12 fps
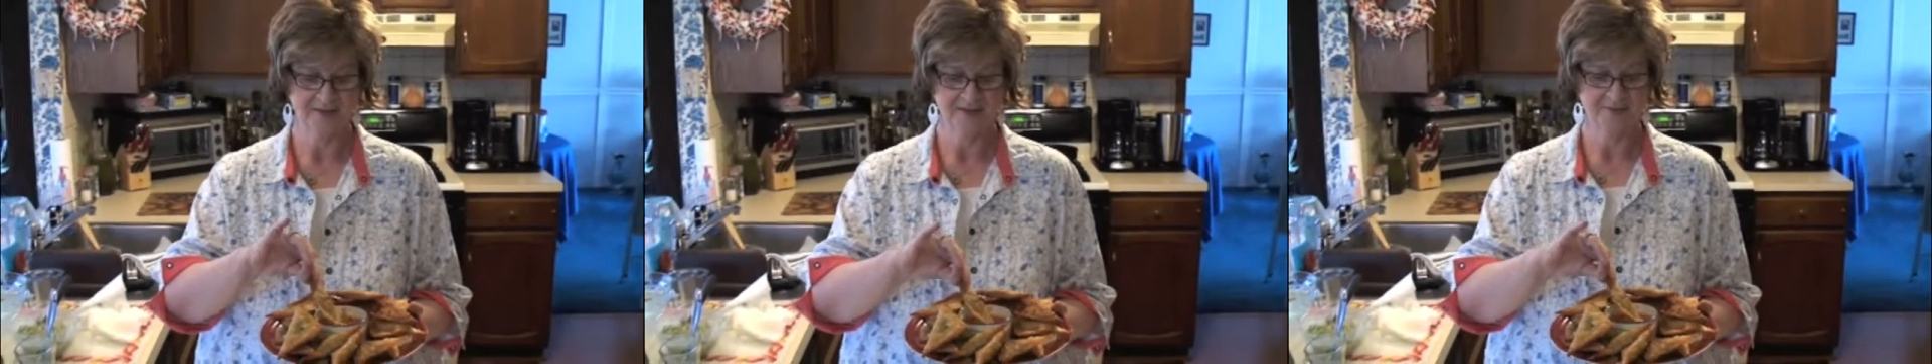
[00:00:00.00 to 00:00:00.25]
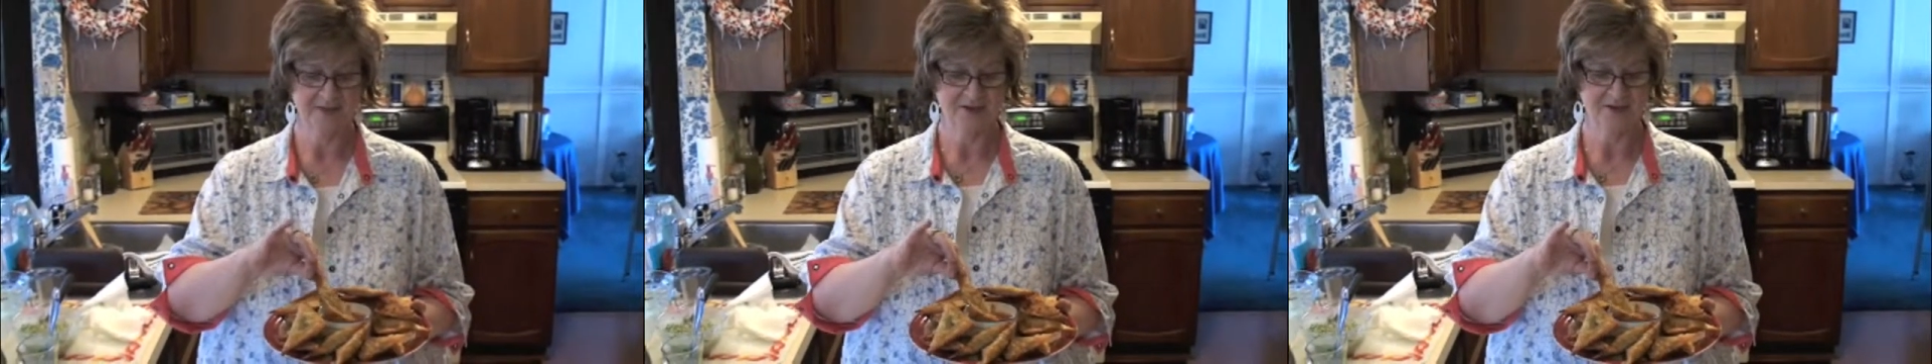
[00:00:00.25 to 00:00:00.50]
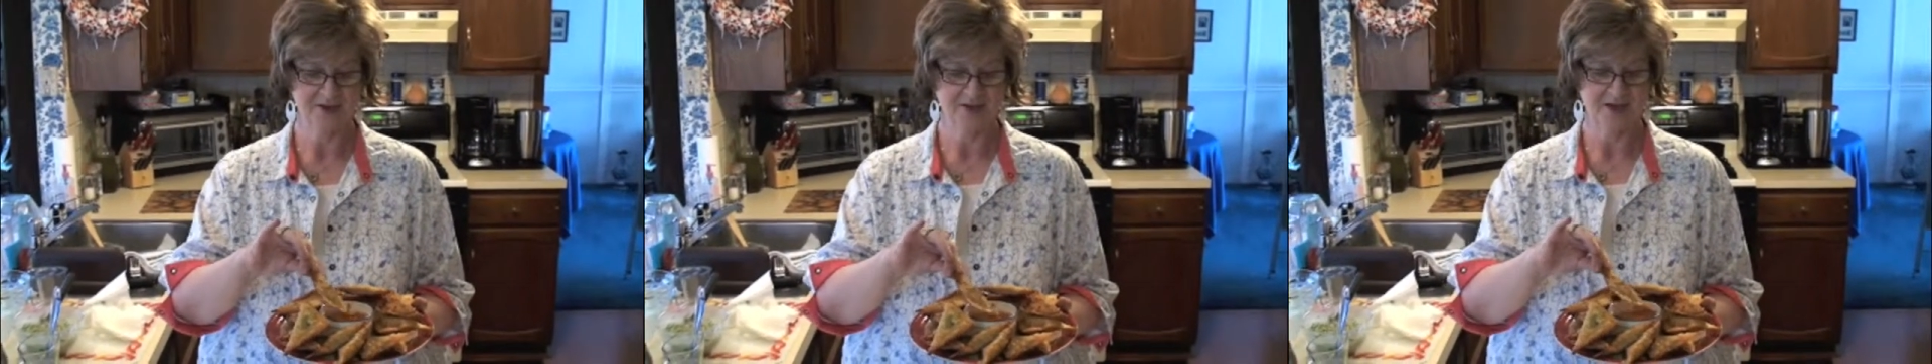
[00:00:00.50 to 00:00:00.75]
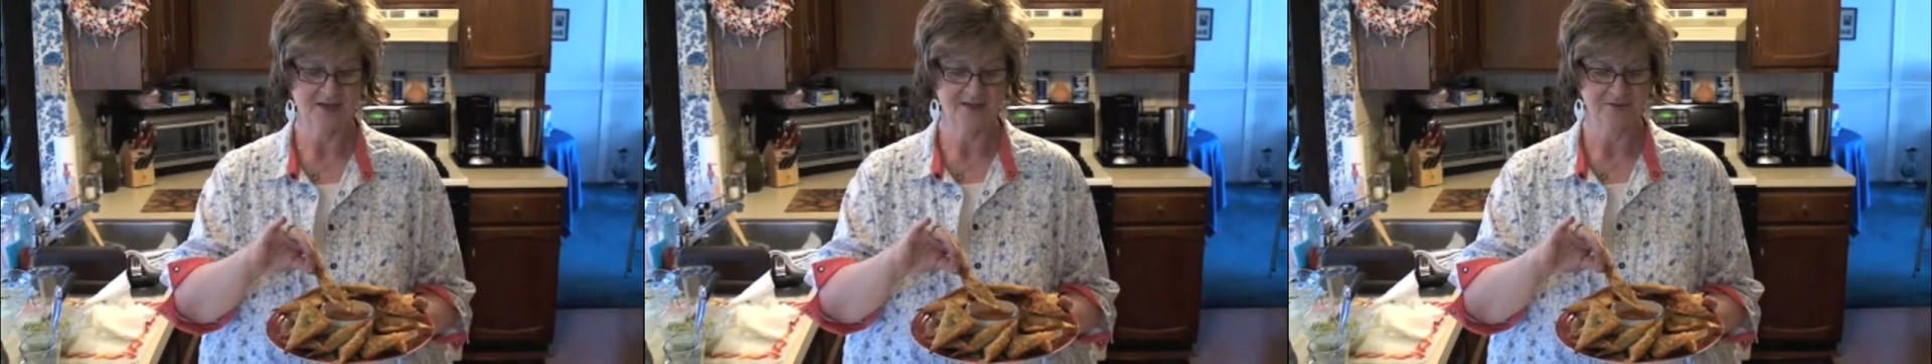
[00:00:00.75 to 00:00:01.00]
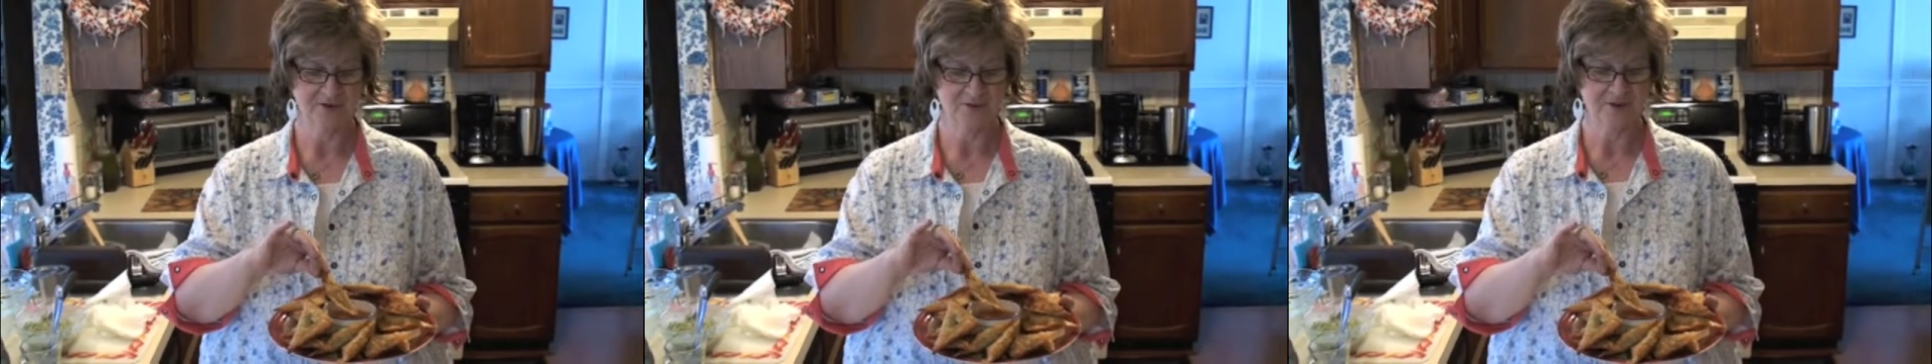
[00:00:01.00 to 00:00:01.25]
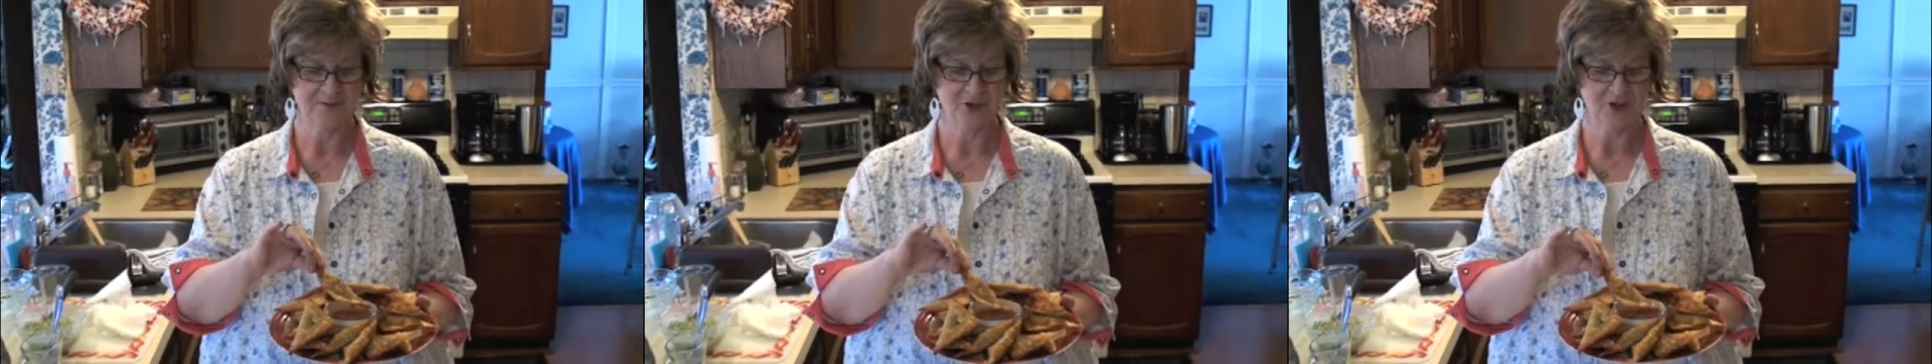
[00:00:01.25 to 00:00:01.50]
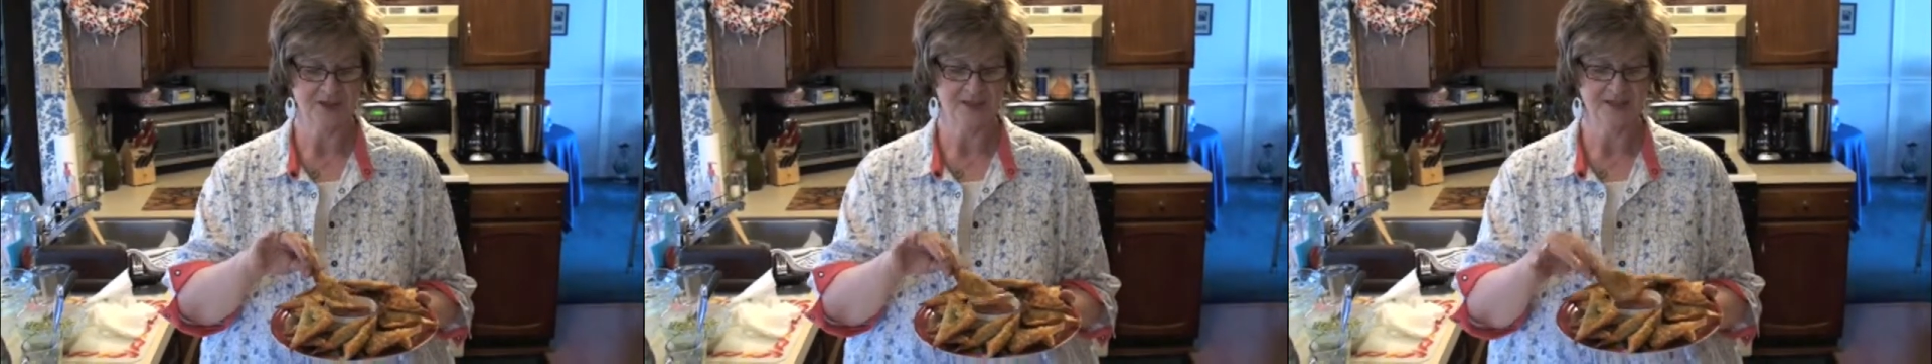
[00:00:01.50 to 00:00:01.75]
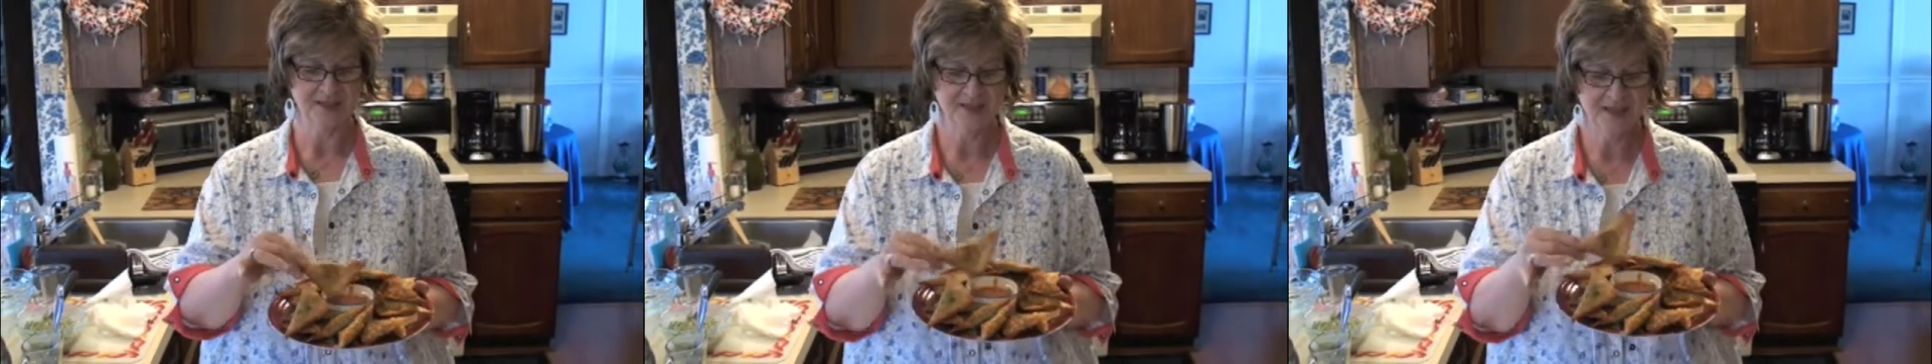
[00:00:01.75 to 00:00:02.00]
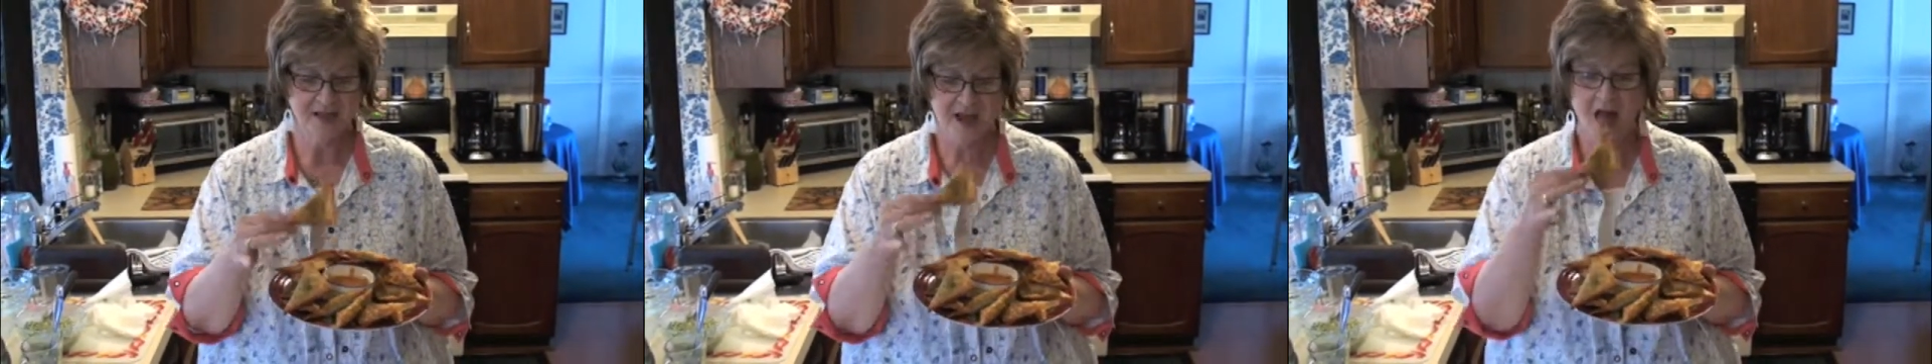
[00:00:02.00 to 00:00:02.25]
tomato sauce with cream cheese.